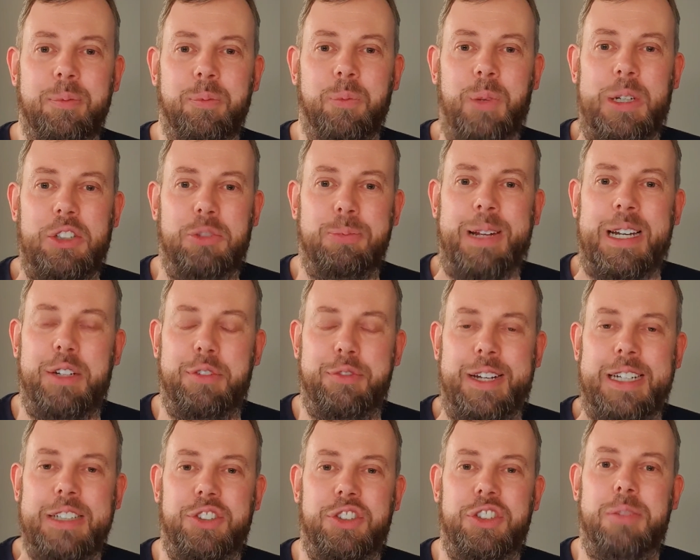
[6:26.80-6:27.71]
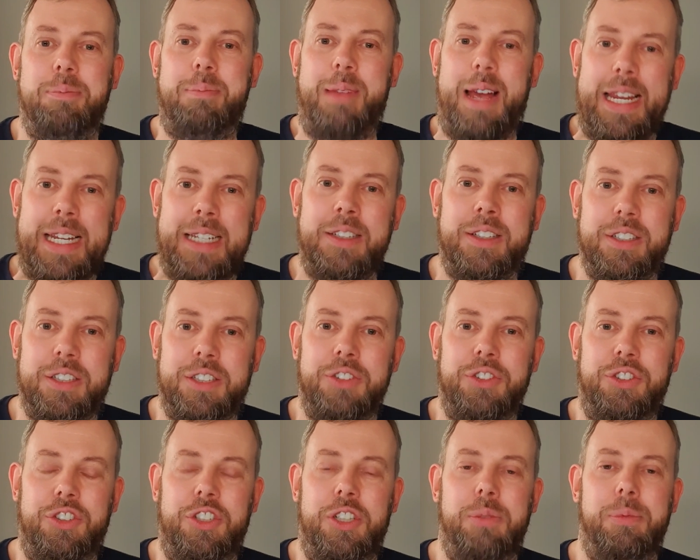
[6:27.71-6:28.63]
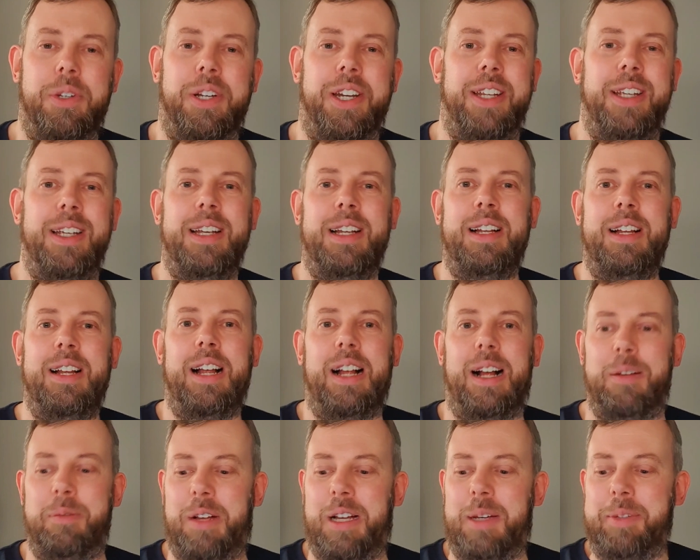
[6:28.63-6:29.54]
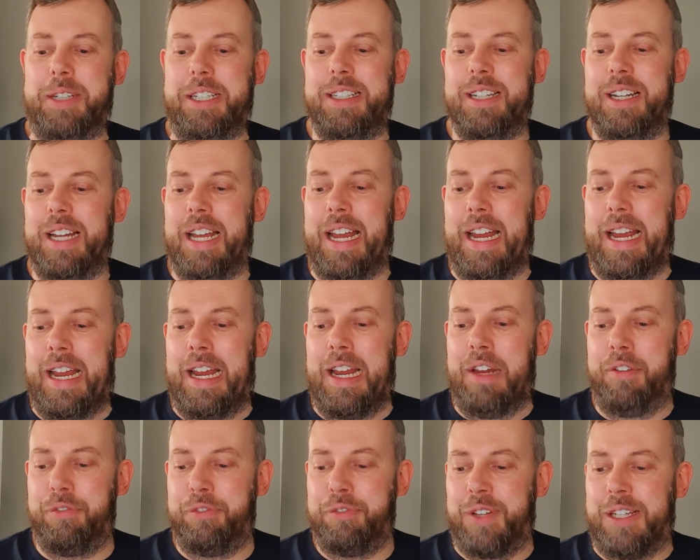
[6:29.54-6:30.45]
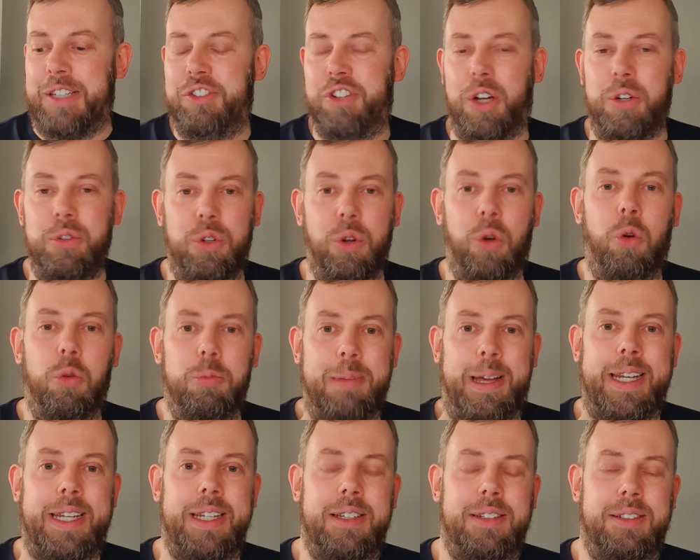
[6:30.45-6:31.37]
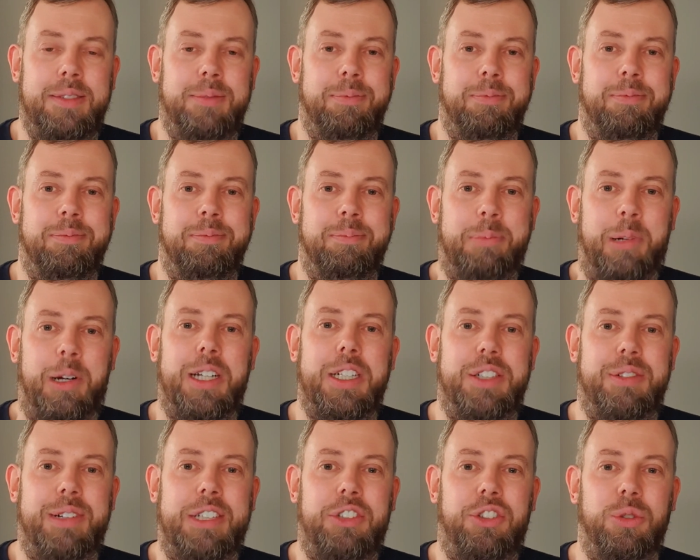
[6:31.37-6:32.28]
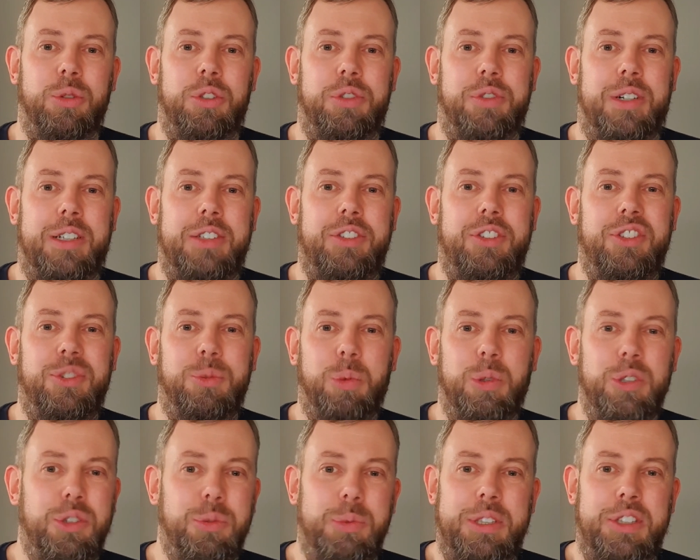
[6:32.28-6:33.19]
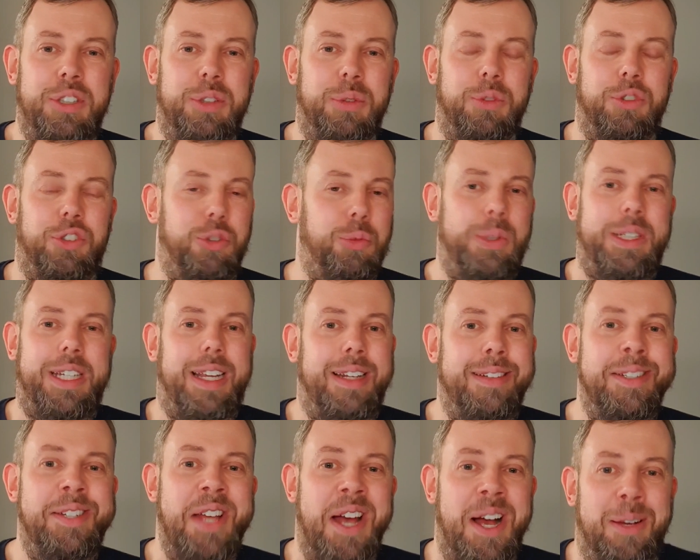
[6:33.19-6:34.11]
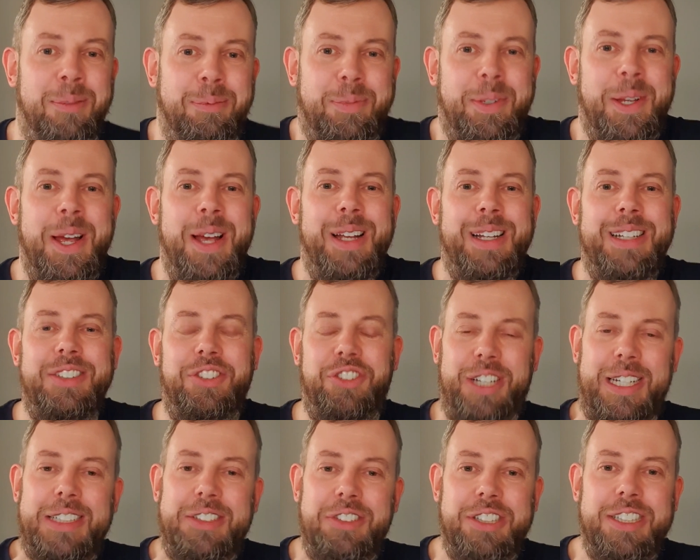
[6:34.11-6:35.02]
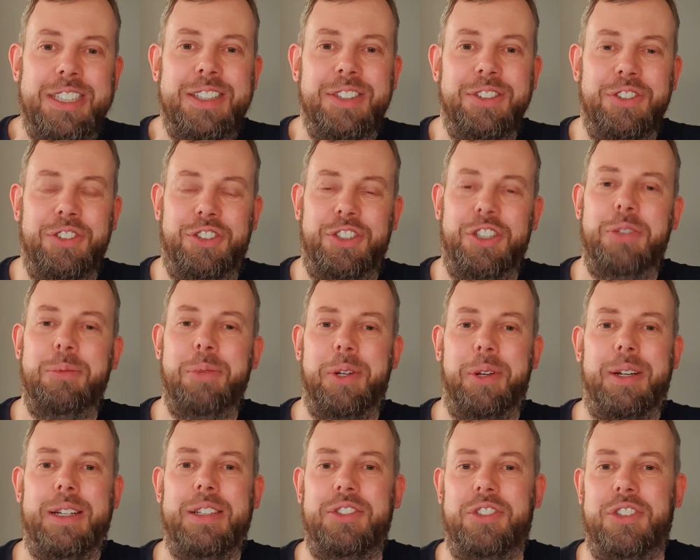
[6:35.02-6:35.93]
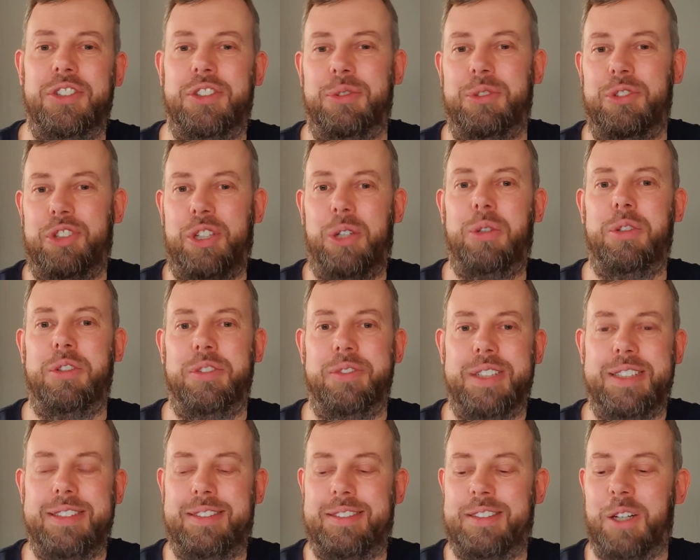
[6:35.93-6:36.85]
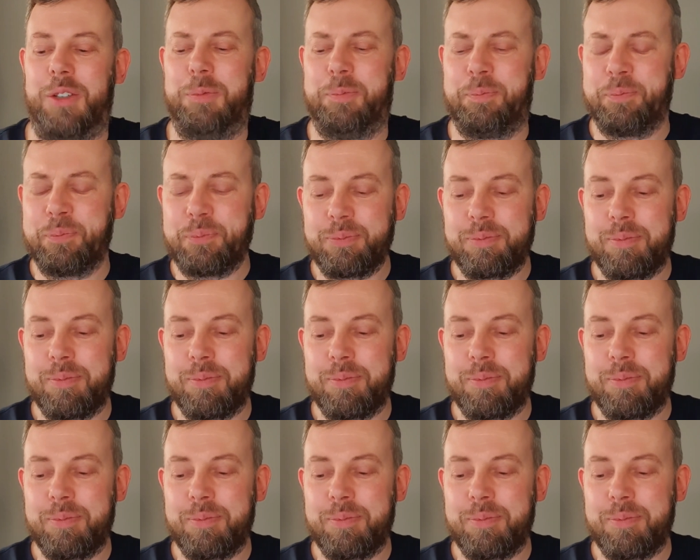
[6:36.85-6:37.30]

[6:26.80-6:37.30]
which manufacturer made the consumer unit? I mean, if they don't all make bidirectional devices, what do we do? Do we end up changing consumer units as a result of this? So